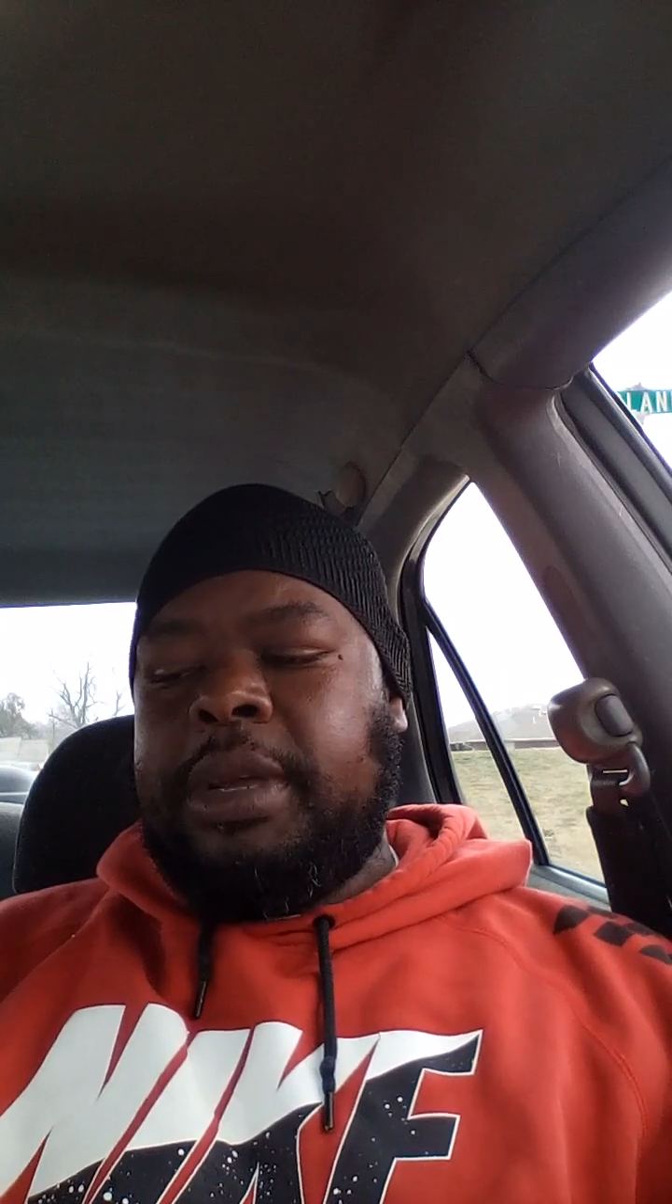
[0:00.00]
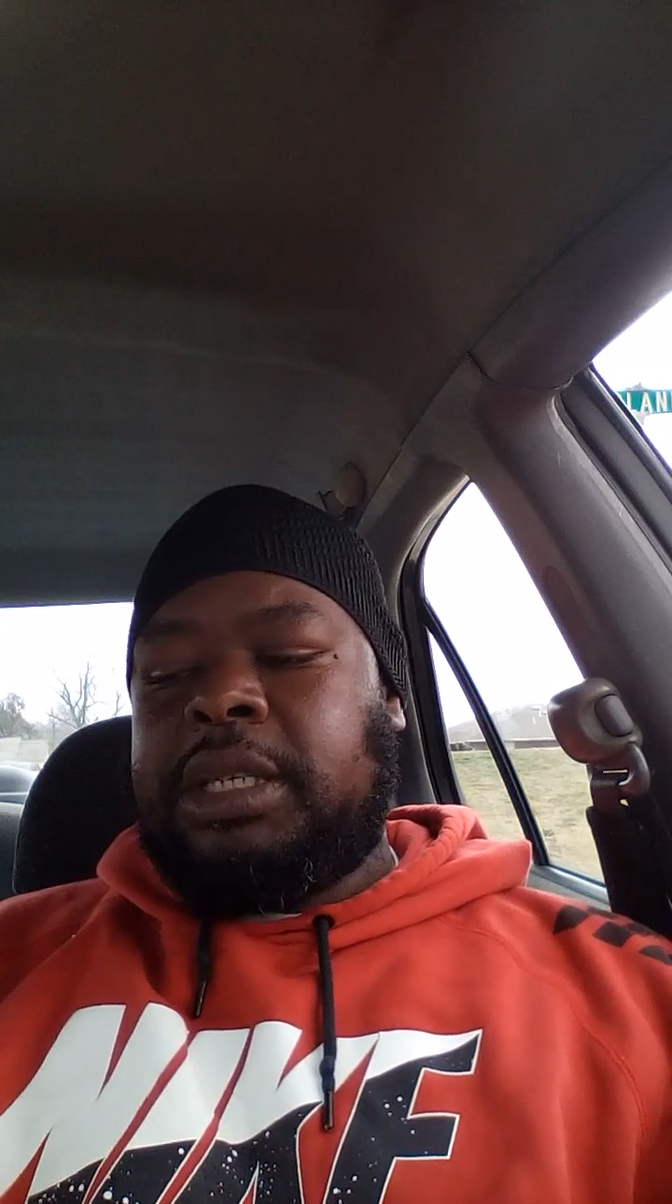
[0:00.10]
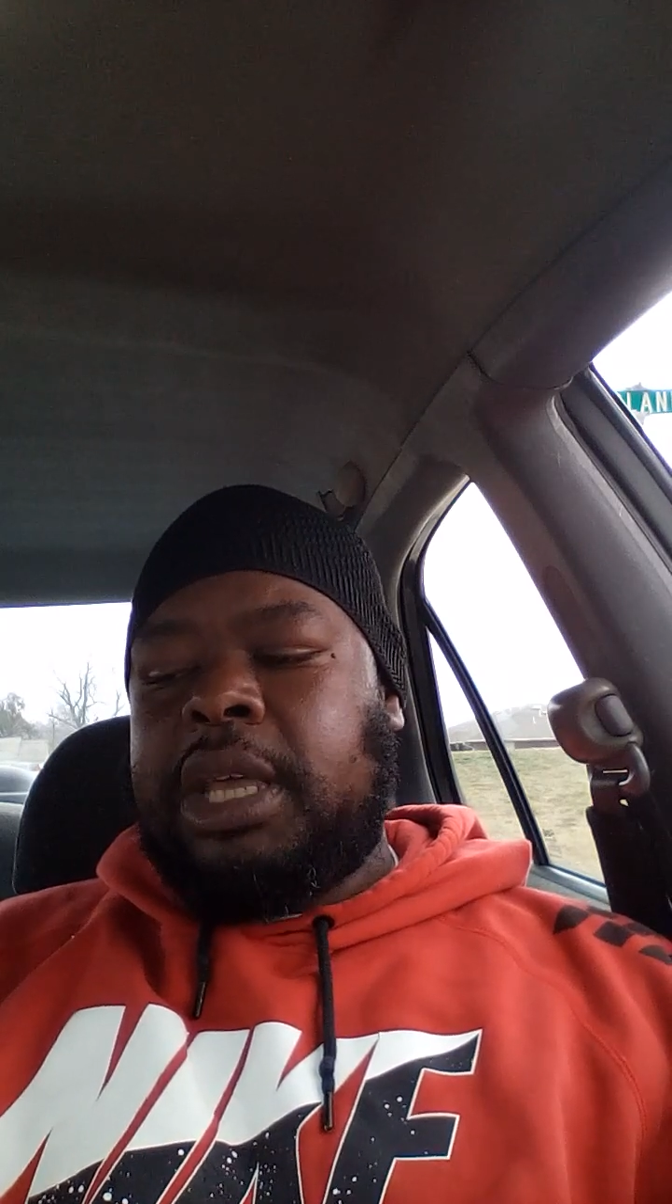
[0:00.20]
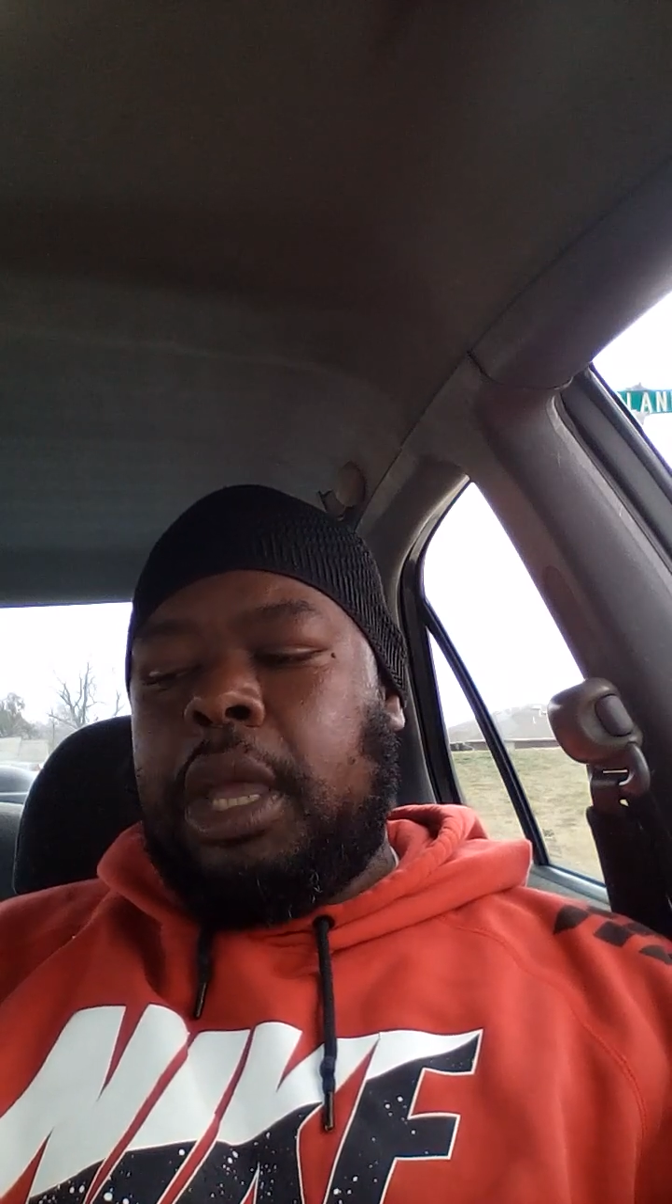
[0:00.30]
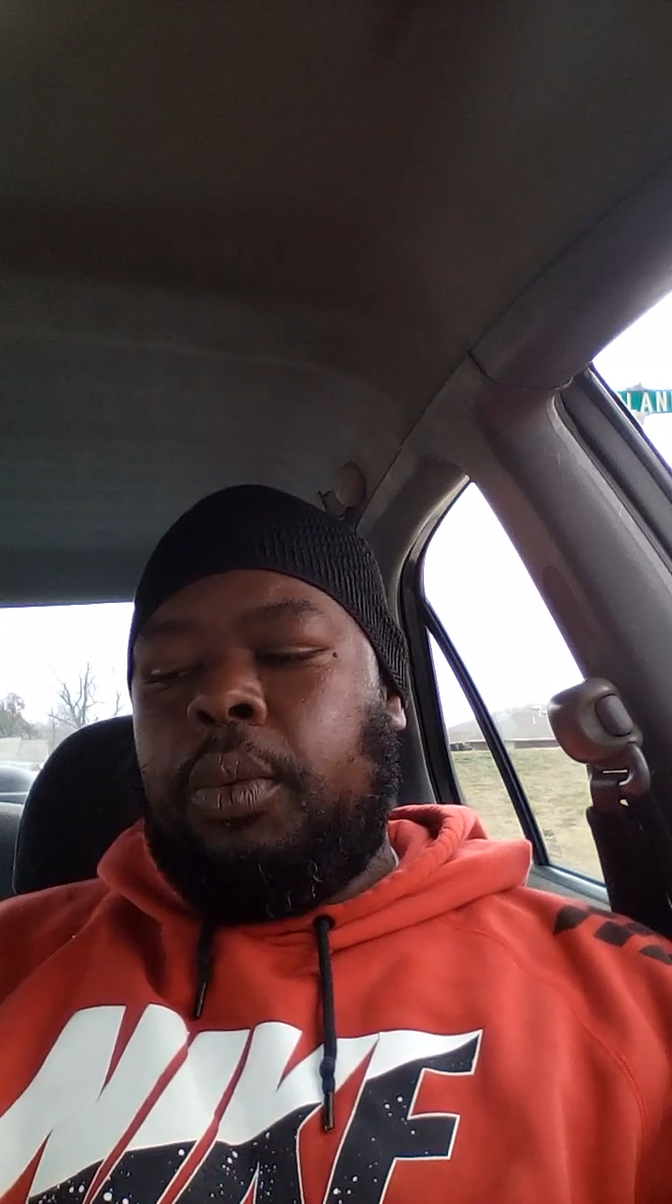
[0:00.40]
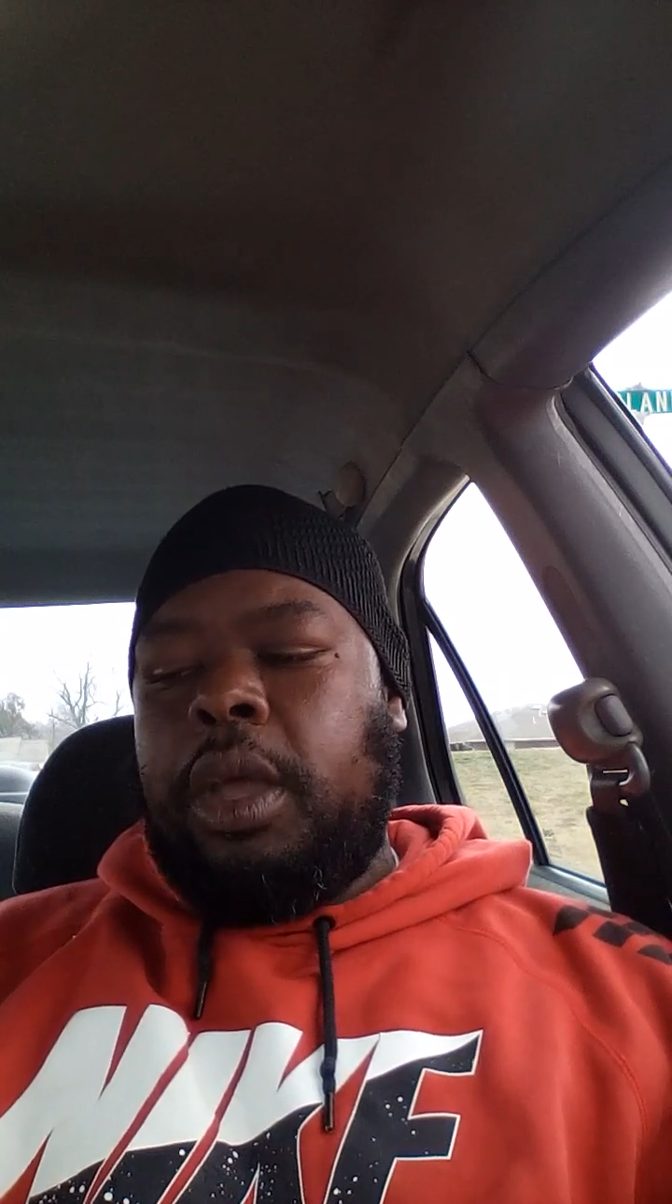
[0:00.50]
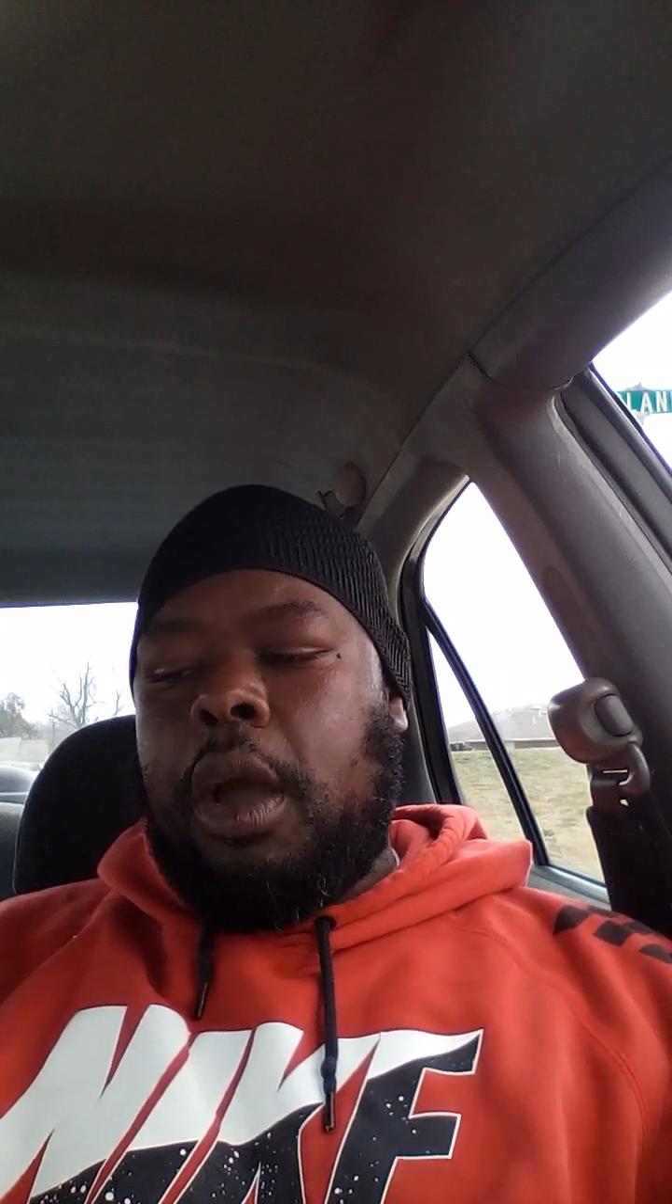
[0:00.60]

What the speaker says: and say, we